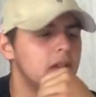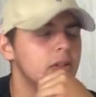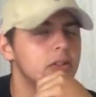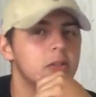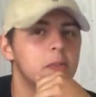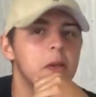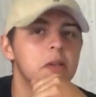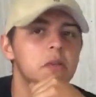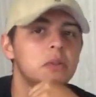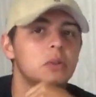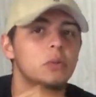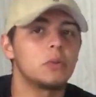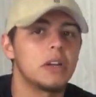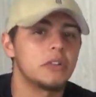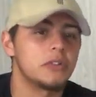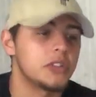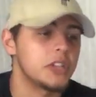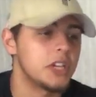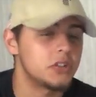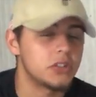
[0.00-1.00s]
others, especially with the
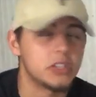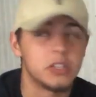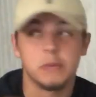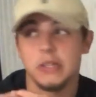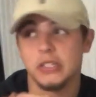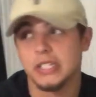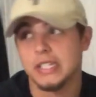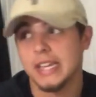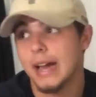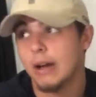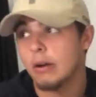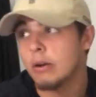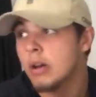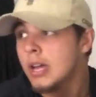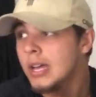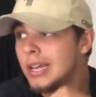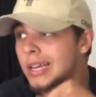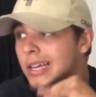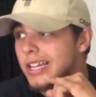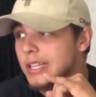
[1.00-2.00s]
weather changing, especially now.
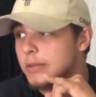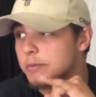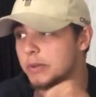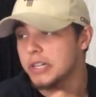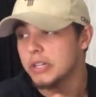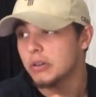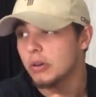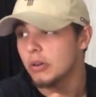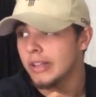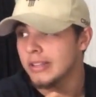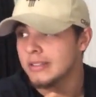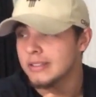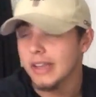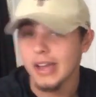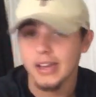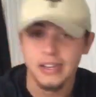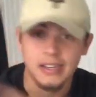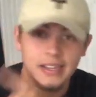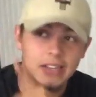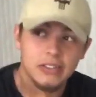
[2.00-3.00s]
It's pretty cold
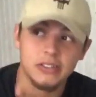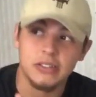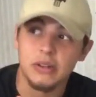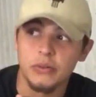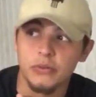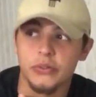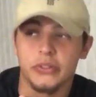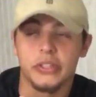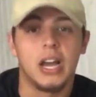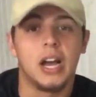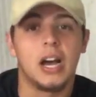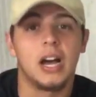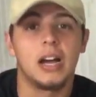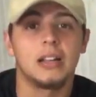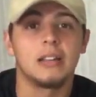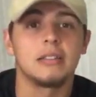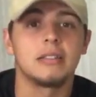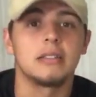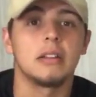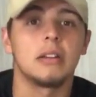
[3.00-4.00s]
outside, and yesterday was really
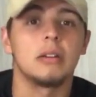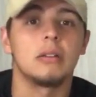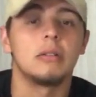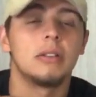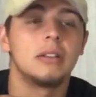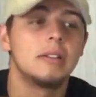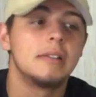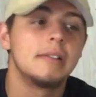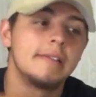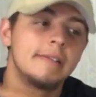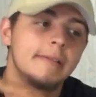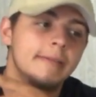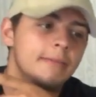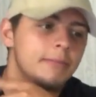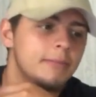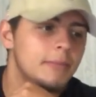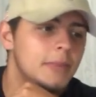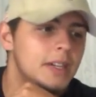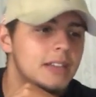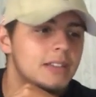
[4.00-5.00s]
hot, so
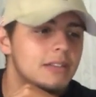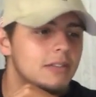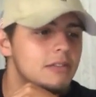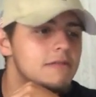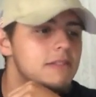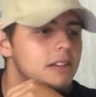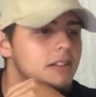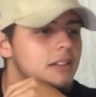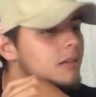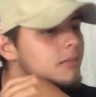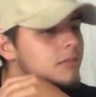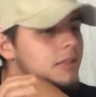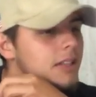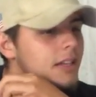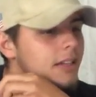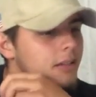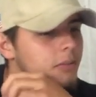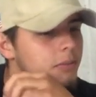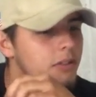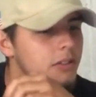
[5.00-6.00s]
my knee's a little fucked up
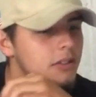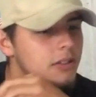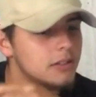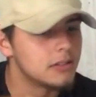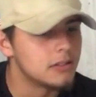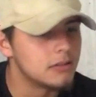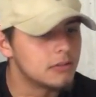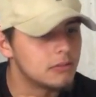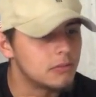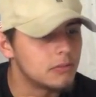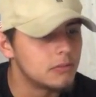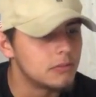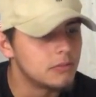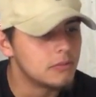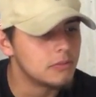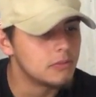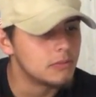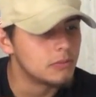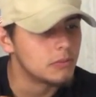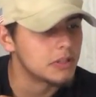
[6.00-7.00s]
today, but
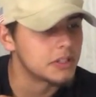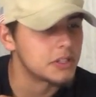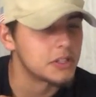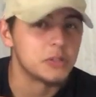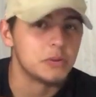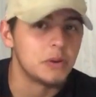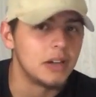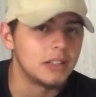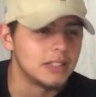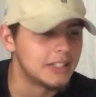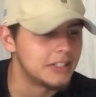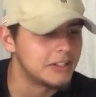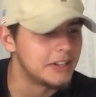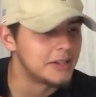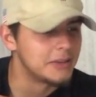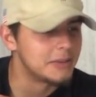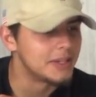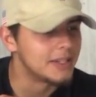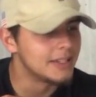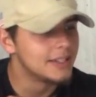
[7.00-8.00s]
we're going to squat later
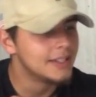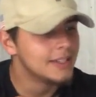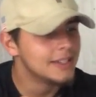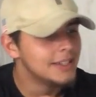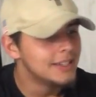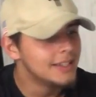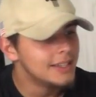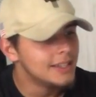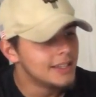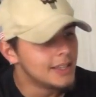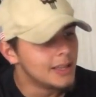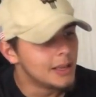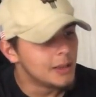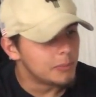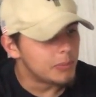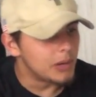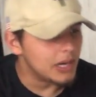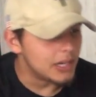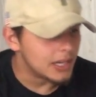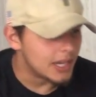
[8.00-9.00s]
anyway.
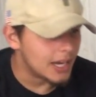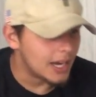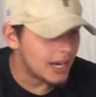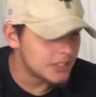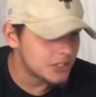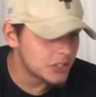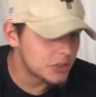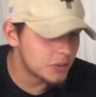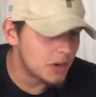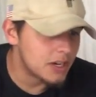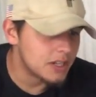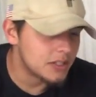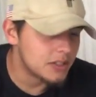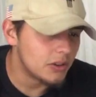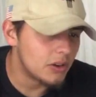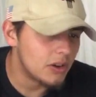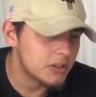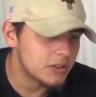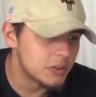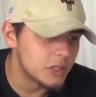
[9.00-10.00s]
But I just wanted to
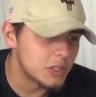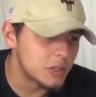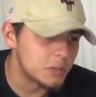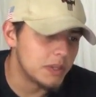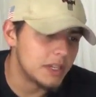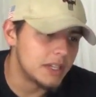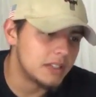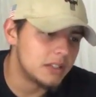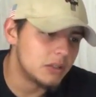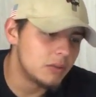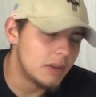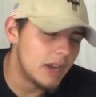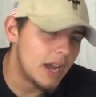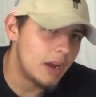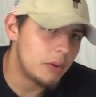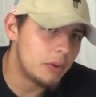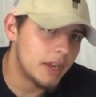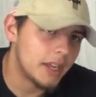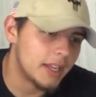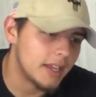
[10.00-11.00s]
also explain to you
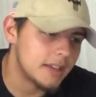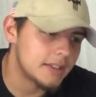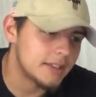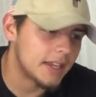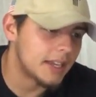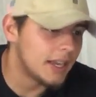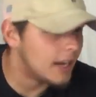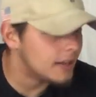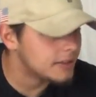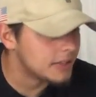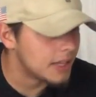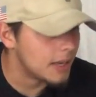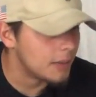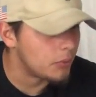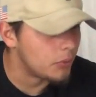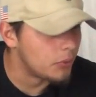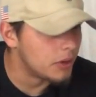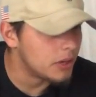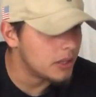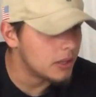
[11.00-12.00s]
how I guess I got to that
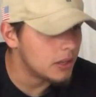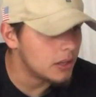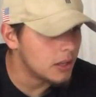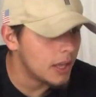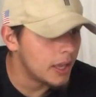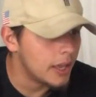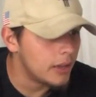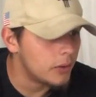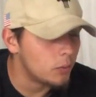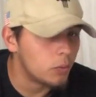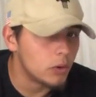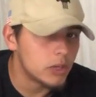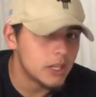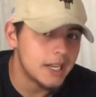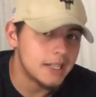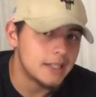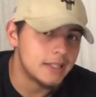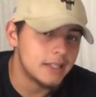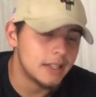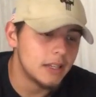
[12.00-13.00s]
point, and what
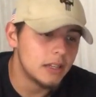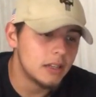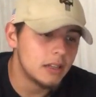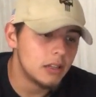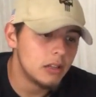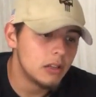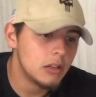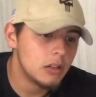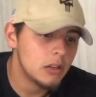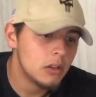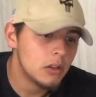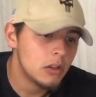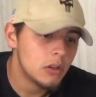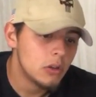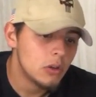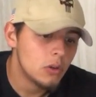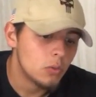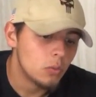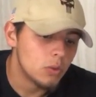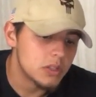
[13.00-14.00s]
I did
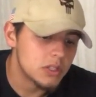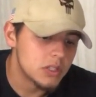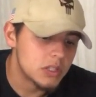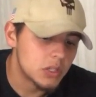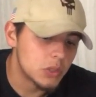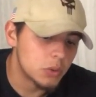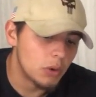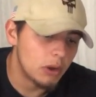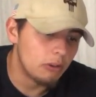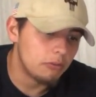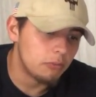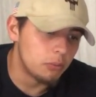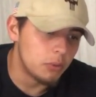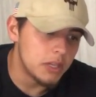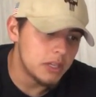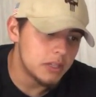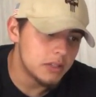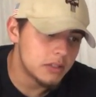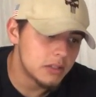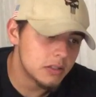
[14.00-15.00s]
was 12
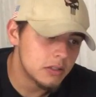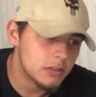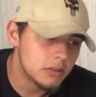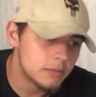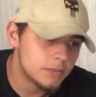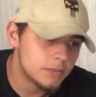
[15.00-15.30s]
weeks,